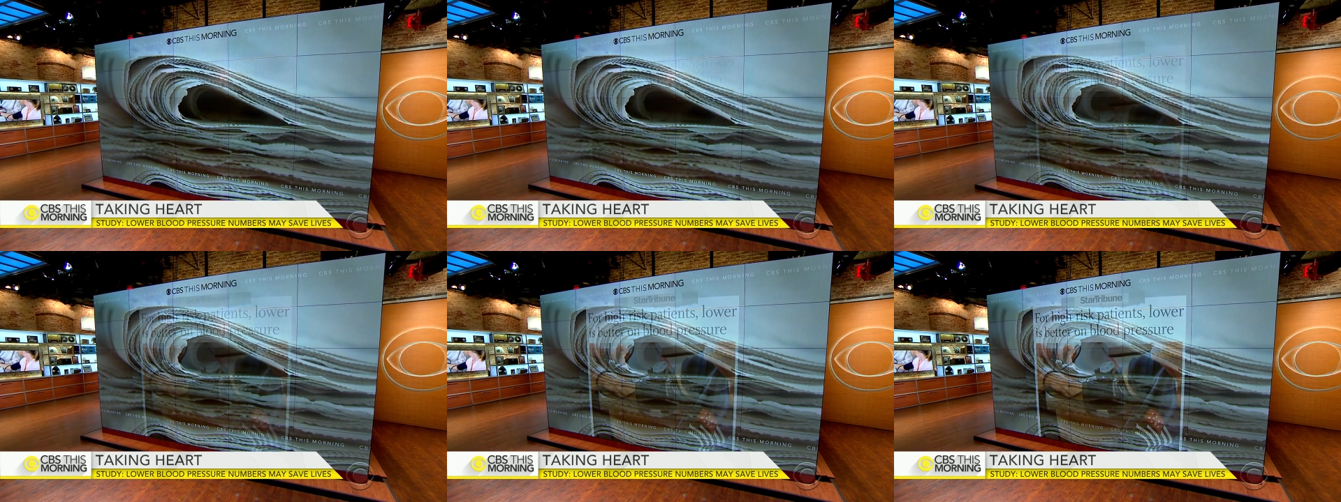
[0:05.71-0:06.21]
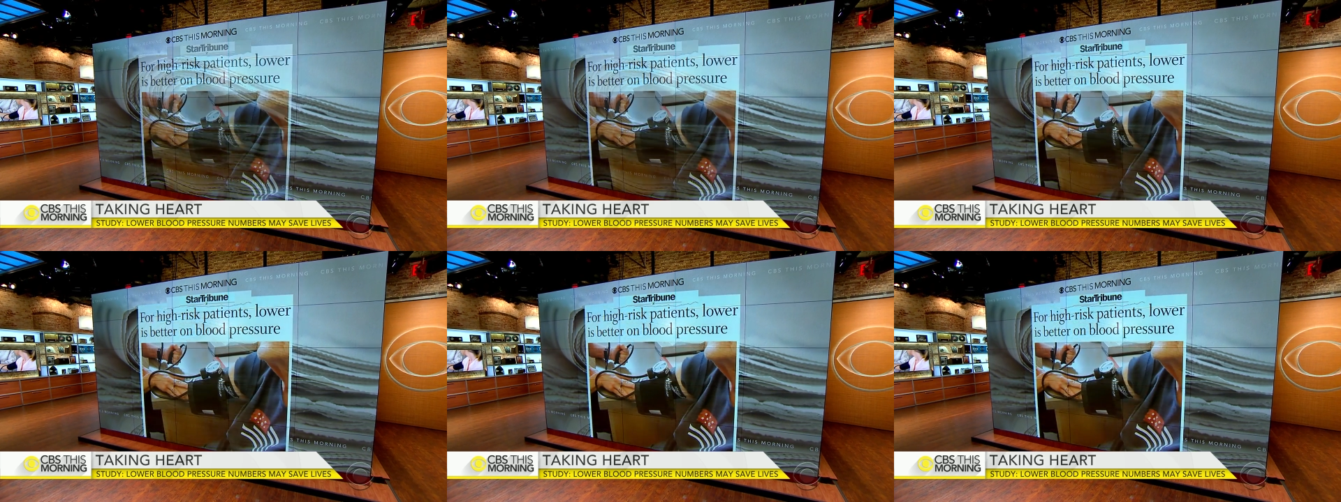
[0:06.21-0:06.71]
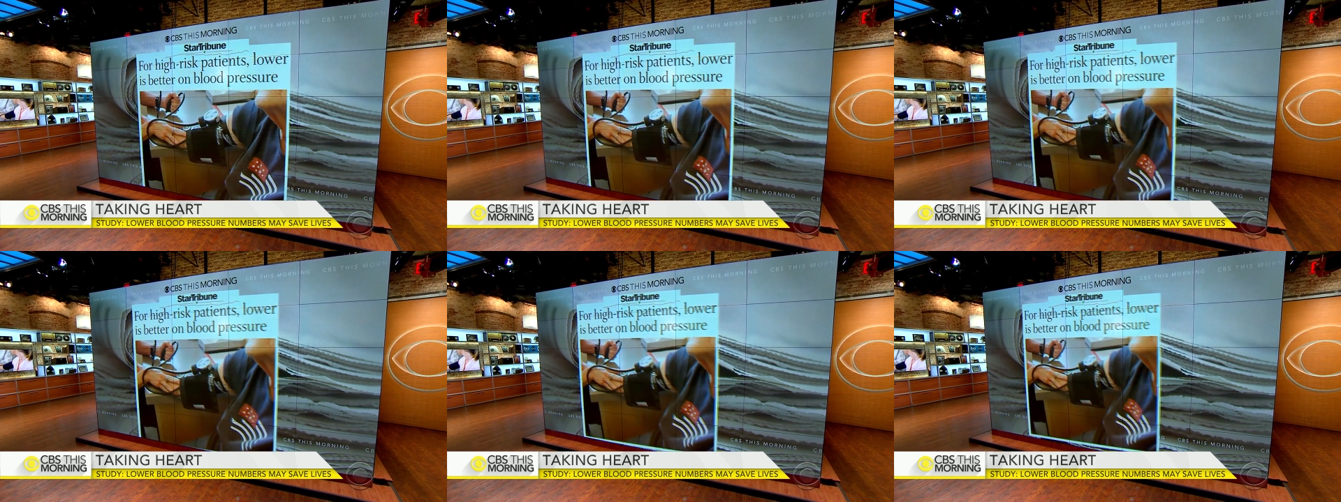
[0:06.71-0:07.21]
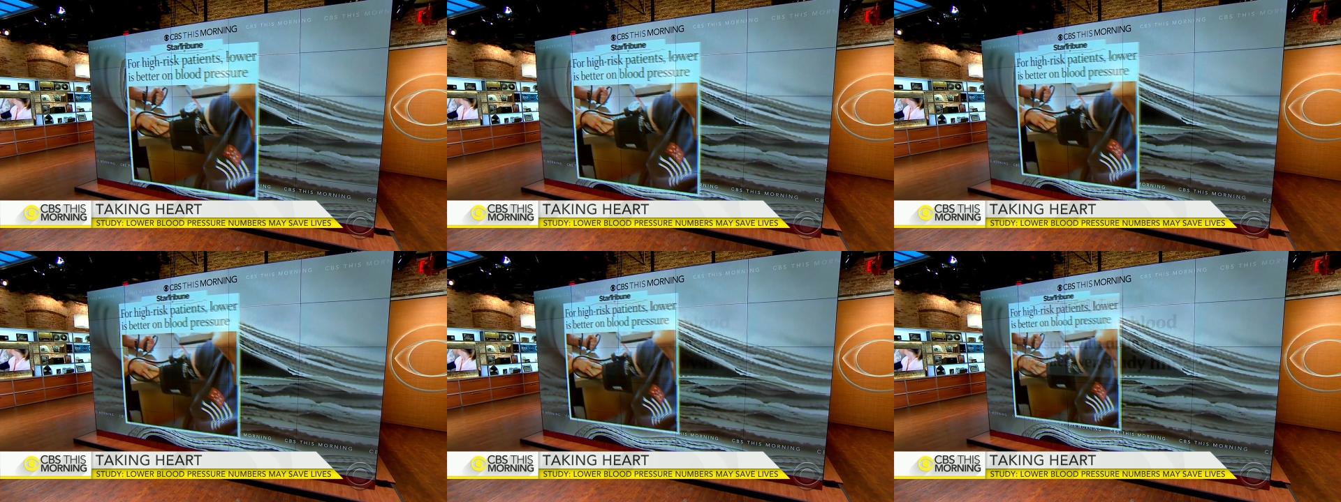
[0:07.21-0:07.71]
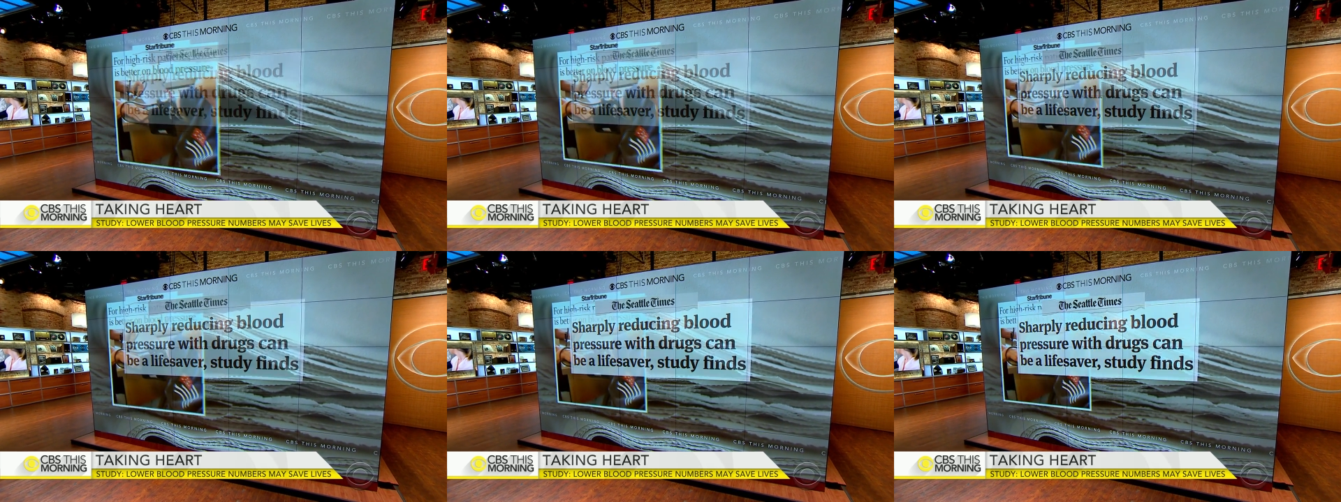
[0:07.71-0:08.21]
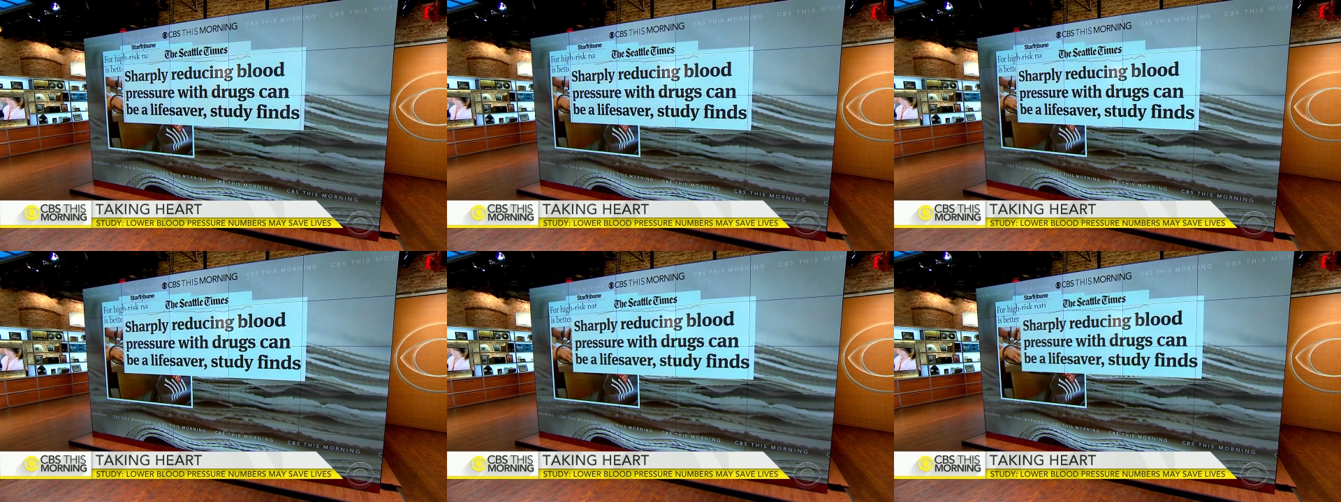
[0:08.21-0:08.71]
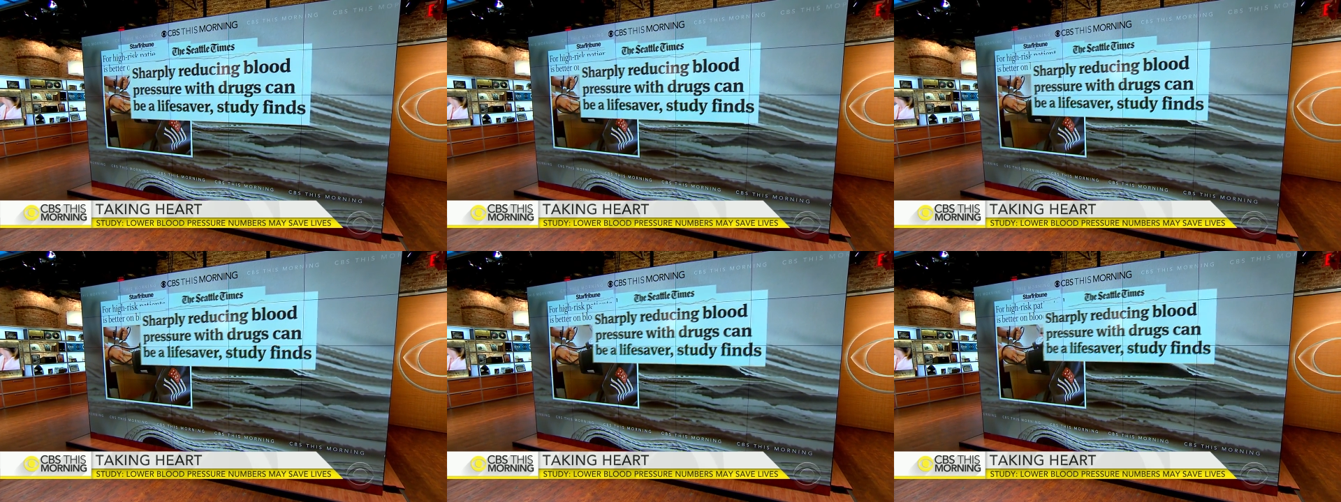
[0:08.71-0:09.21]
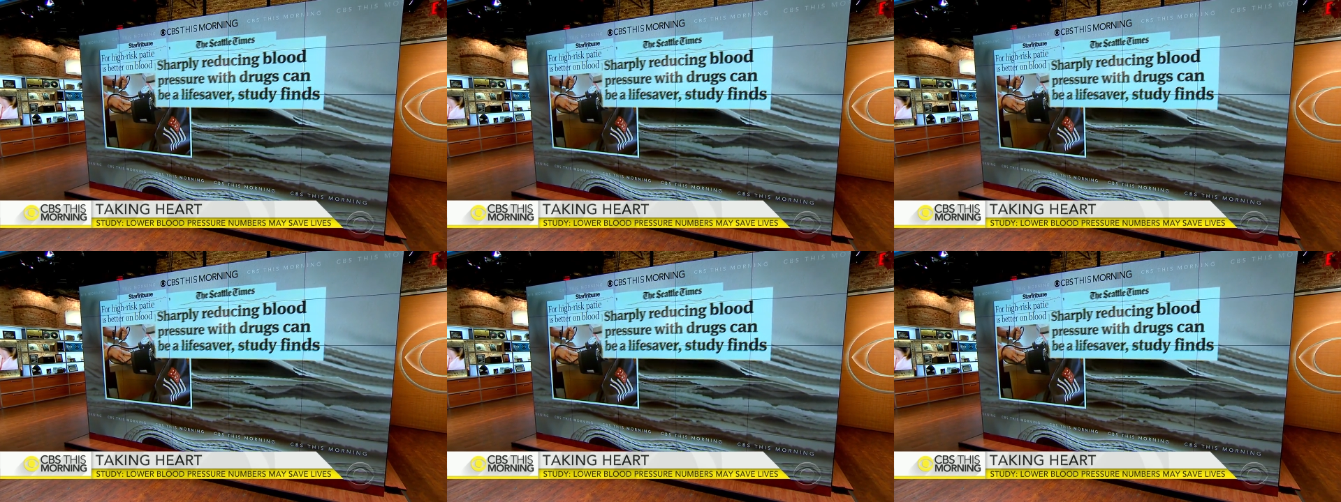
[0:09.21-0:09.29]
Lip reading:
No face is visible, so there are no lips to read.